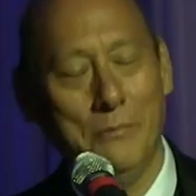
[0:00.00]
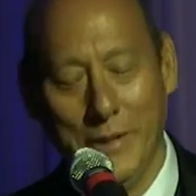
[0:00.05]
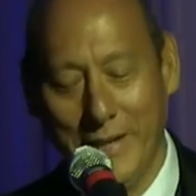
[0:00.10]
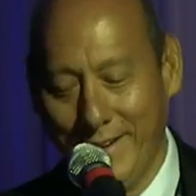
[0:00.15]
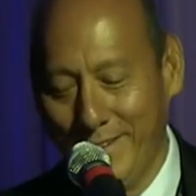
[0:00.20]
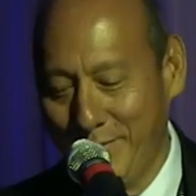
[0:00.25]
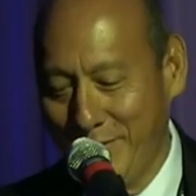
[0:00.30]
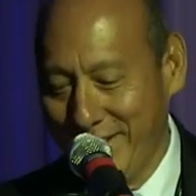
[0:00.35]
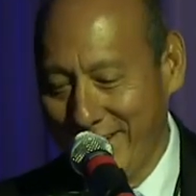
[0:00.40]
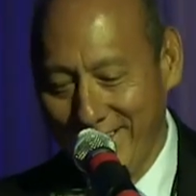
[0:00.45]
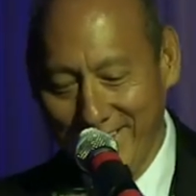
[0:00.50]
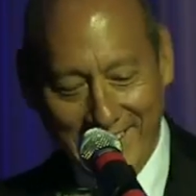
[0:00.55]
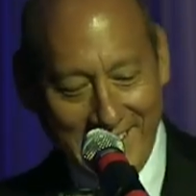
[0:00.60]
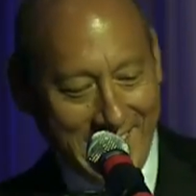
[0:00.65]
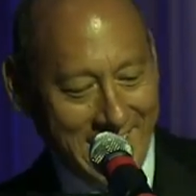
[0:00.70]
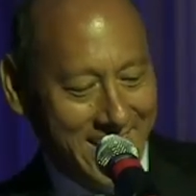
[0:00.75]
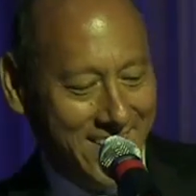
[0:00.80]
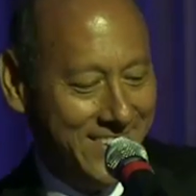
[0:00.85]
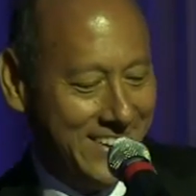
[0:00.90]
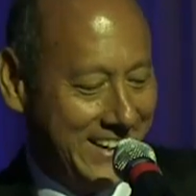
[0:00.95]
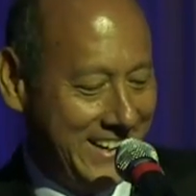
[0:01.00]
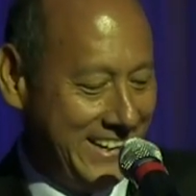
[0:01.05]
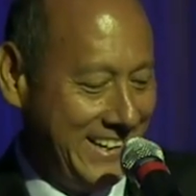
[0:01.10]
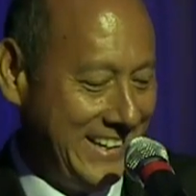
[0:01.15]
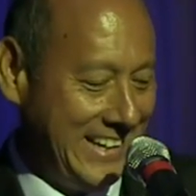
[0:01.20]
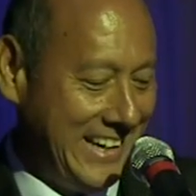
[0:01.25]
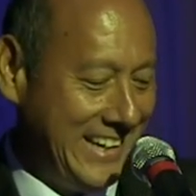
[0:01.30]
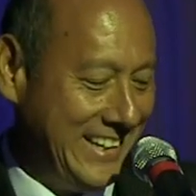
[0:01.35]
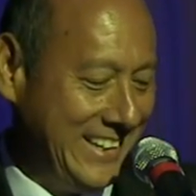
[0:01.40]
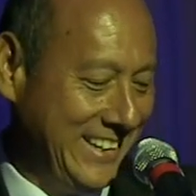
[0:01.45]
but, but anyhow,
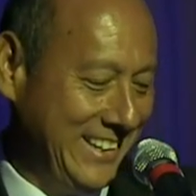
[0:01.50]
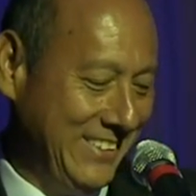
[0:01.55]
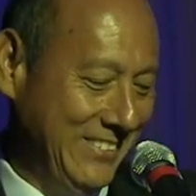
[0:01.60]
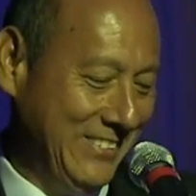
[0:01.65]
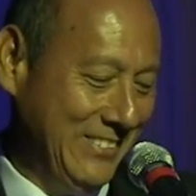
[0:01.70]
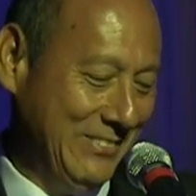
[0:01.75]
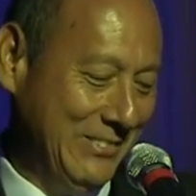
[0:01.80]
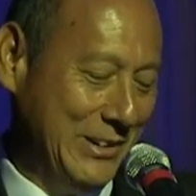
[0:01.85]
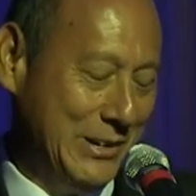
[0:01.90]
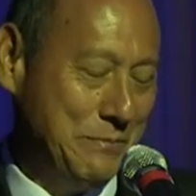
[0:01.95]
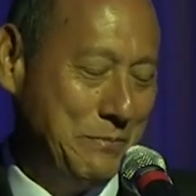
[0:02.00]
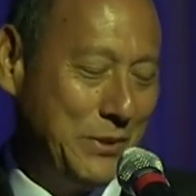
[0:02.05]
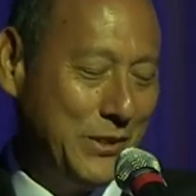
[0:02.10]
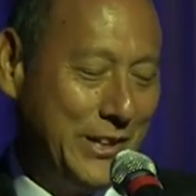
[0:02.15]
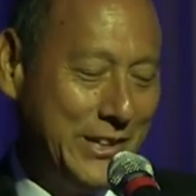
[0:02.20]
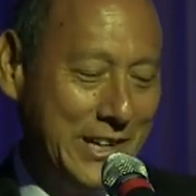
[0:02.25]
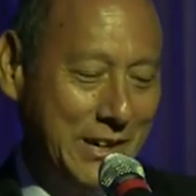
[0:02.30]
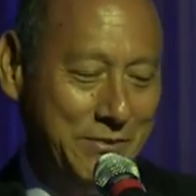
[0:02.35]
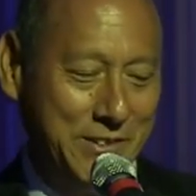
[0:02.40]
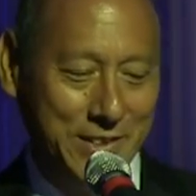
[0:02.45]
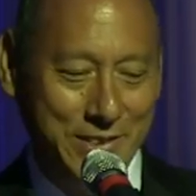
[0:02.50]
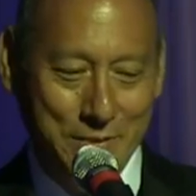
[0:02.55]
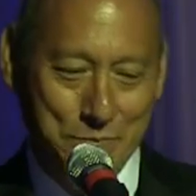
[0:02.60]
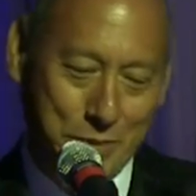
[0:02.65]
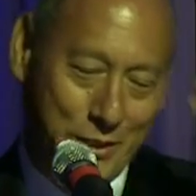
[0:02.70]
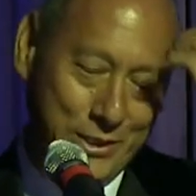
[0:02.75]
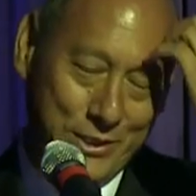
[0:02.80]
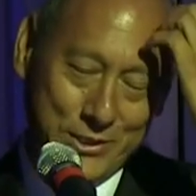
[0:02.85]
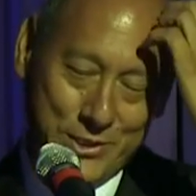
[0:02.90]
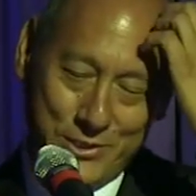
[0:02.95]
uh, we were pulling up to the
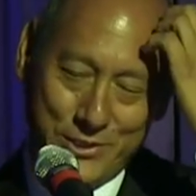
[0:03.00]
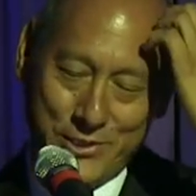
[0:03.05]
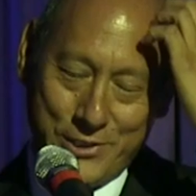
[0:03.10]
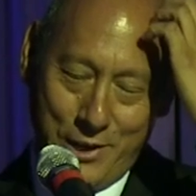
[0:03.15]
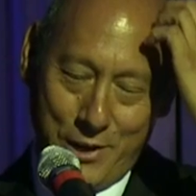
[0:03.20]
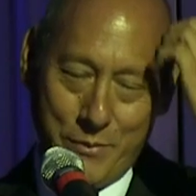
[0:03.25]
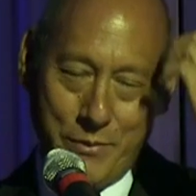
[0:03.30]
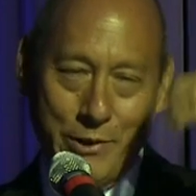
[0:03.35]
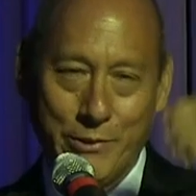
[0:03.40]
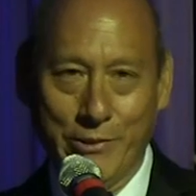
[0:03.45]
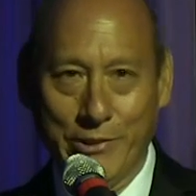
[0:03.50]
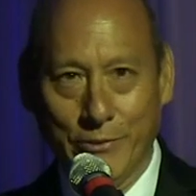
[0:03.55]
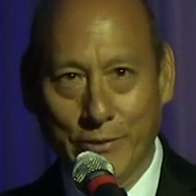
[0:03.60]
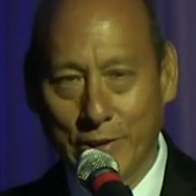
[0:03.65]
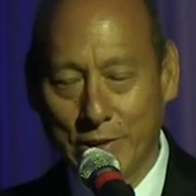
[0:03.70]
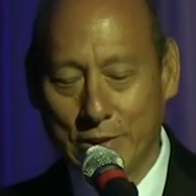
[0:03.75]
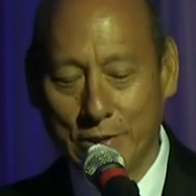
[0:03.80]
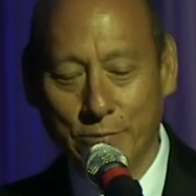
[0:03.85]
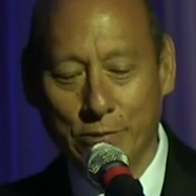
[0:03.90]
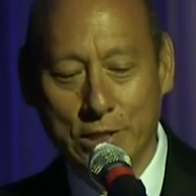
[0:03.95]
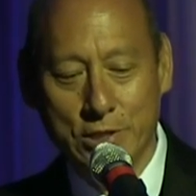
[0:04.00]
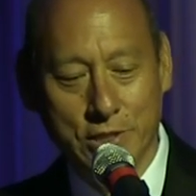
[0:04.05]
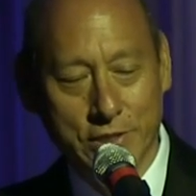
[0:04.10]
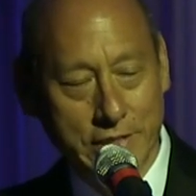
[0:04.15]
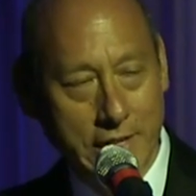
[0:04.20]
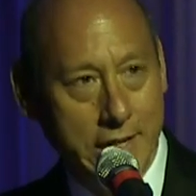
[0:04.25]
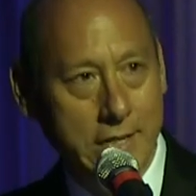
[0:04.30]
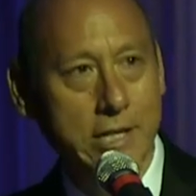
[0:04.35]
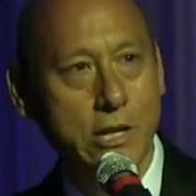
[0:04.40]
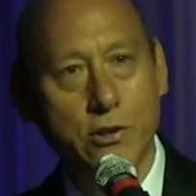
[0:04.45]
Pulitzer ceremony, which
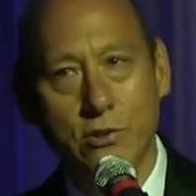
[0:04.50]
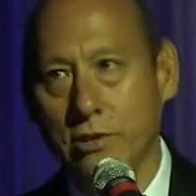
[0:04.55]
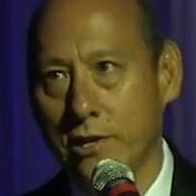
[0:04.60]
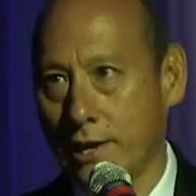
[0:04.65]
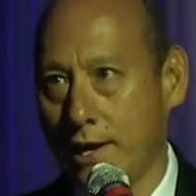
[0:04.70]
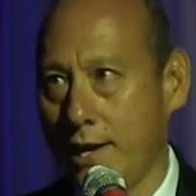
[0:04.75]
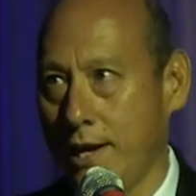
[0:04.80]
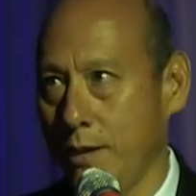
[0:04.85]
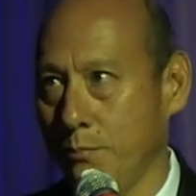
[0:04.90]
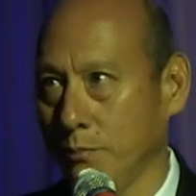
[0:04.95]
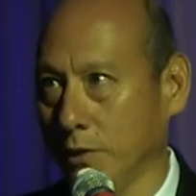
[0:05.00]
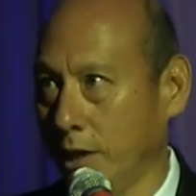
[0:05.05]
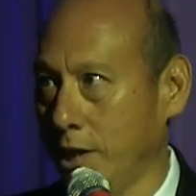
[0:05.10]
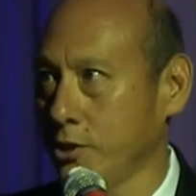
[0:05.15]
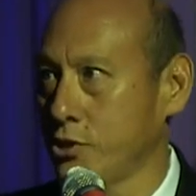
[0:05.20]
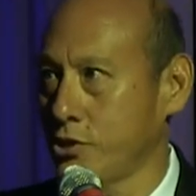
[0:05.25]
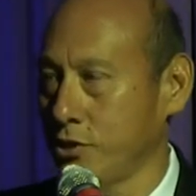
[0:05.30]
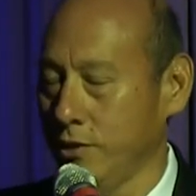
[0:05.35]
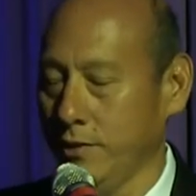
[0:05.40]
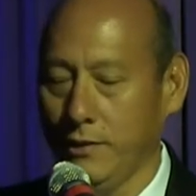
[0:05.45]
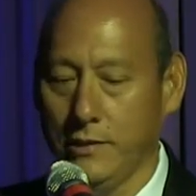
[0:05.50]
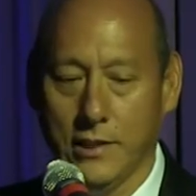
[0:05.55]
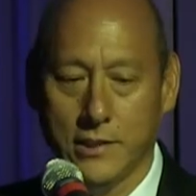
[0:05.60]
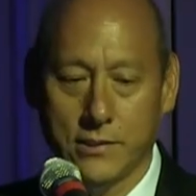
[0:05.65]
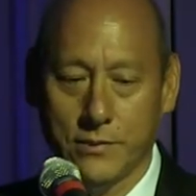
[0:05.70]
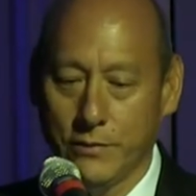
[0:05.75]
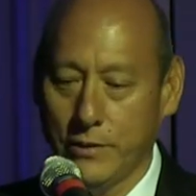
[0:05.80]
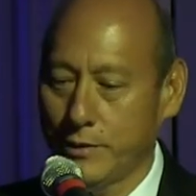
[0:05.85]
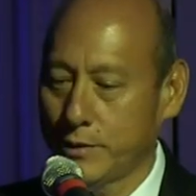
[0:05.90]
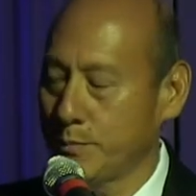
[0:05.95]
is a noontime luncheon.
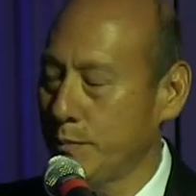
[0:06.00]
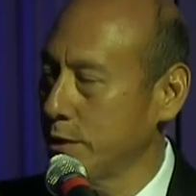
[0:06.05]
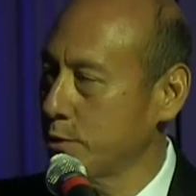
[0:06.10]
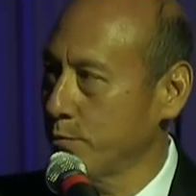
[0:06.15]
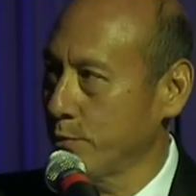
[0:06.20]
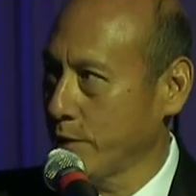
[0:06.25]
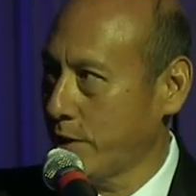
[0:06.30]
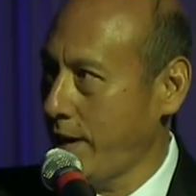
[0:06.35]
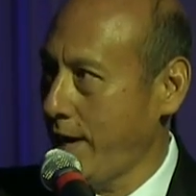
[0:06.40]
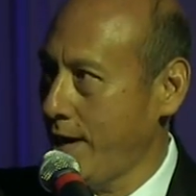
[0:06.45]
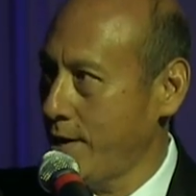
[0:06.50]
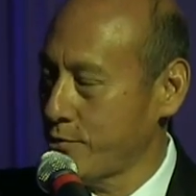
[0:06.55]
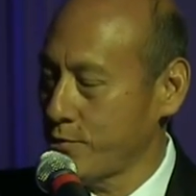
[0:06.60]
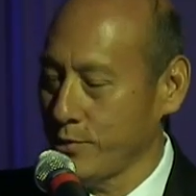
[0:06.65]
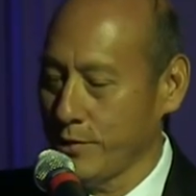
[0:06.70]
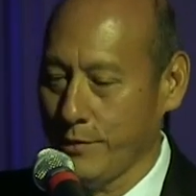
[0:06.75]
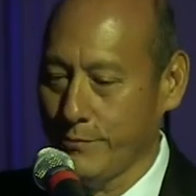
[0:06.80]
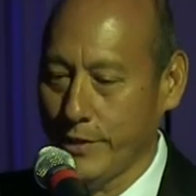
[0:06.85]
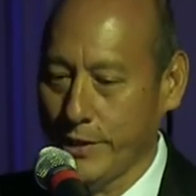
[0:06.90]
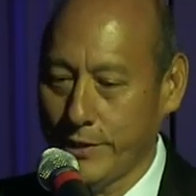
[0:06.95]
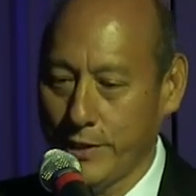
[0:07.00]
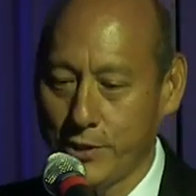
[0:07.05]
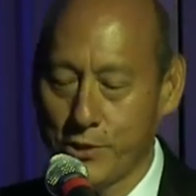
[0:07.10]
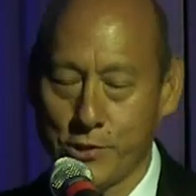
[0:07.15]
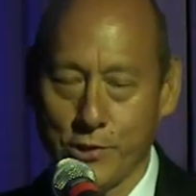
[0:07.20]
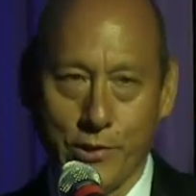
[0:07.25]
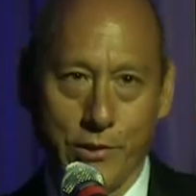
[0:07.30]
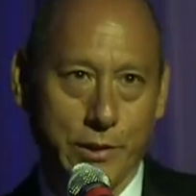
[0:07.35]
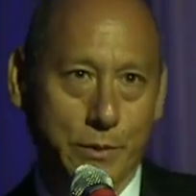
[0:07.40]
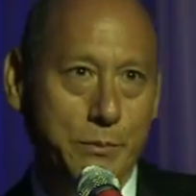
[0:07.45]
It's, it's much more casual than what they
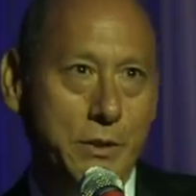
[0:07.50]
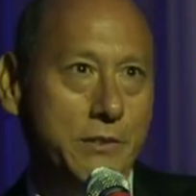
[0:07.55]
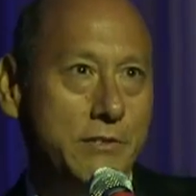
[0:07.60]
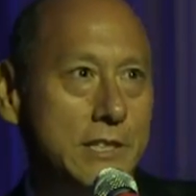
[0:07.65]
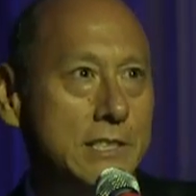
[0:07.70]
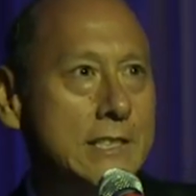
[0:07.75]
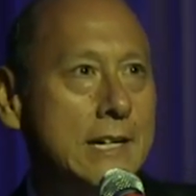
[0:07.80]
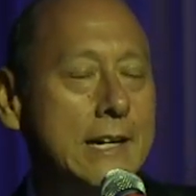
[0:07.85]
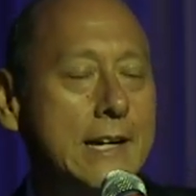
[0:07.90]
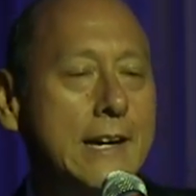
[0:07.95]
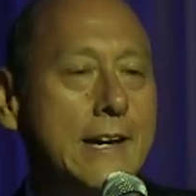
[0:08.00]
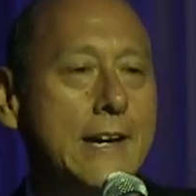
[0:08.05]
show in the movies.